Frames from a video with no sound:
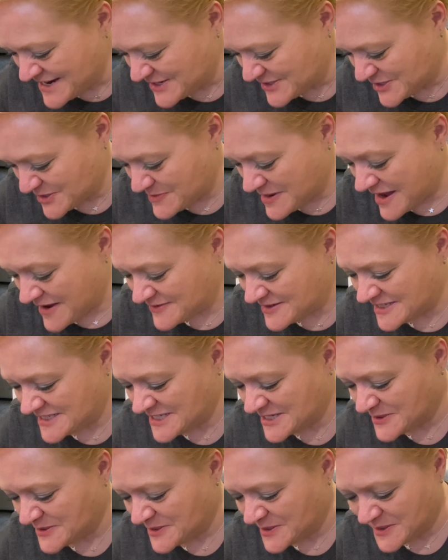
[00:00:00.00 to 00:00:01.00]
So I'm gonna have to
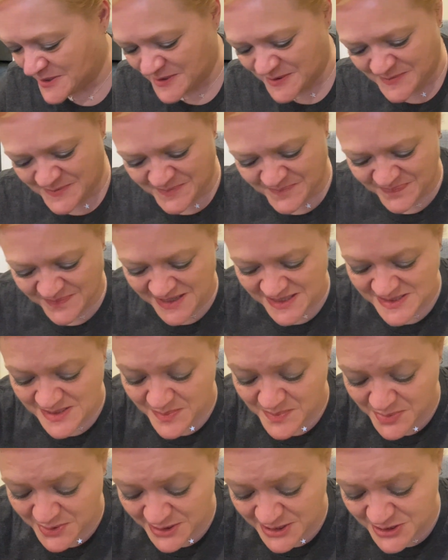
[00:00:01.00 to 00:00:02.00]
tell her, because
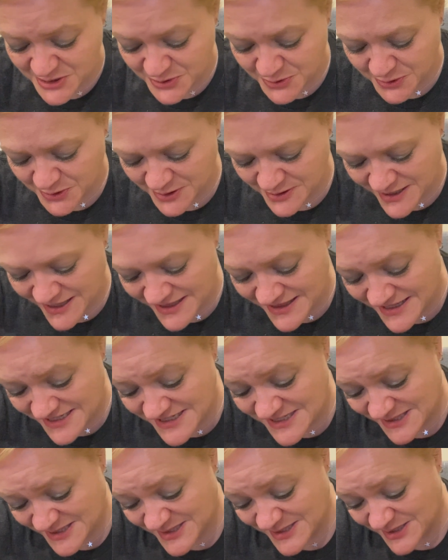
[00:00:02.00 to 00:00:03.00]
I'm pretty sure that
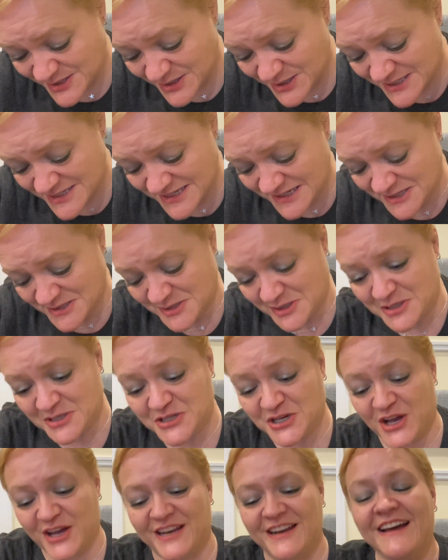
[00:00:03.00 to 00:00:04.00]
this is gonna say
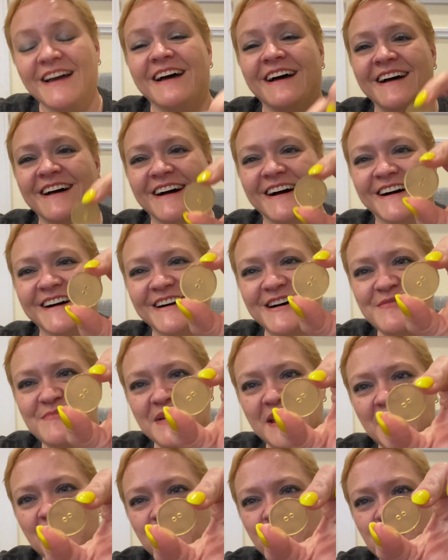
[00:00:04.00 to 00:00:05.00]
sunshine.
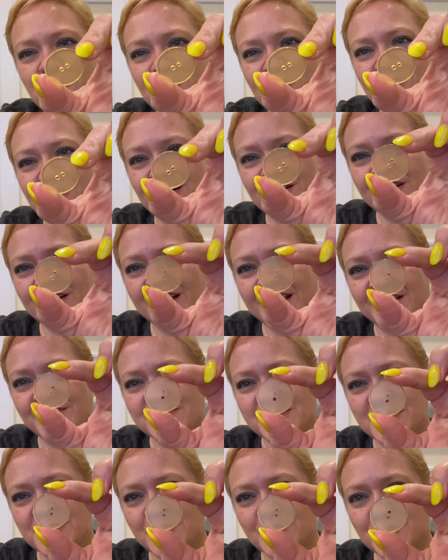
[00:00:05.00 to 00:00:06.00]

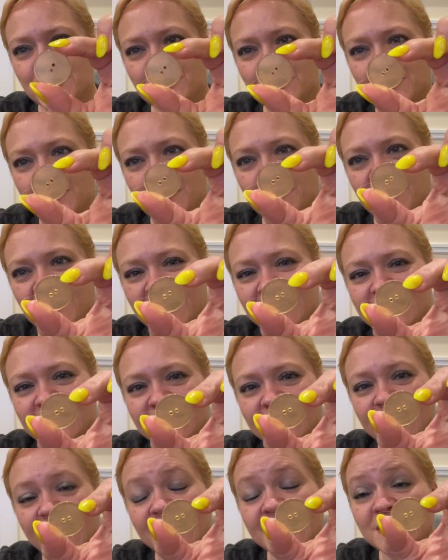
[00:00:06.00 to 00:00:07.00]
Here's another
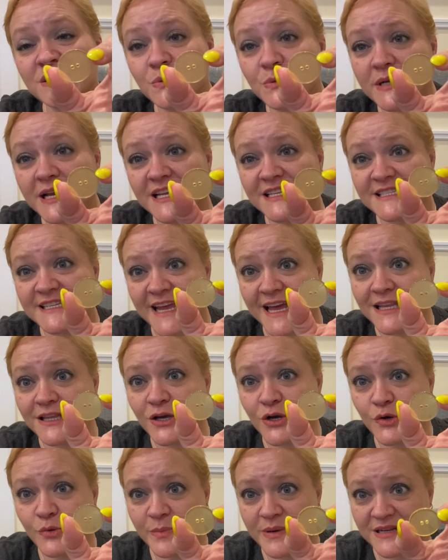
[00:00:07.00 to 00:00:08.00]
button. It's
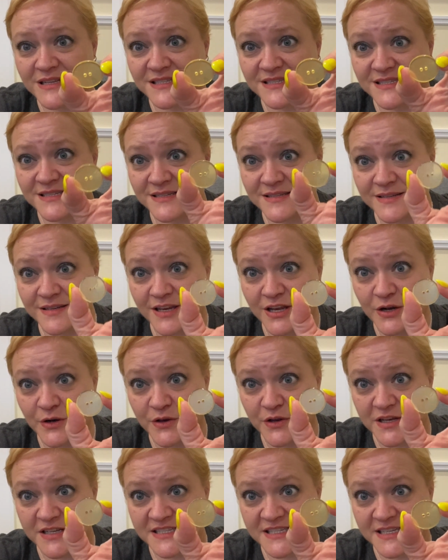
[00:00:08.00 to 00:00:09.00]
yellow, but it's, you know,
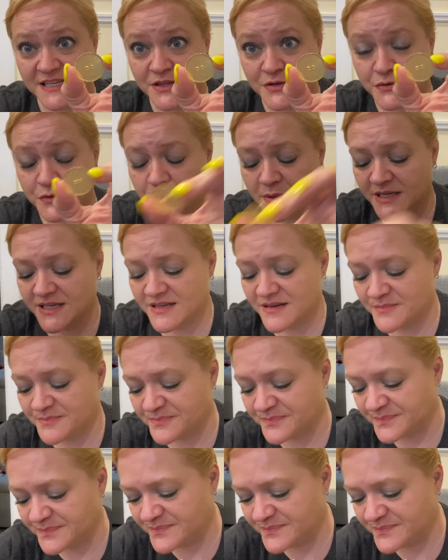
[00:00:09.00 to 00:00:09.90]
you can see through it.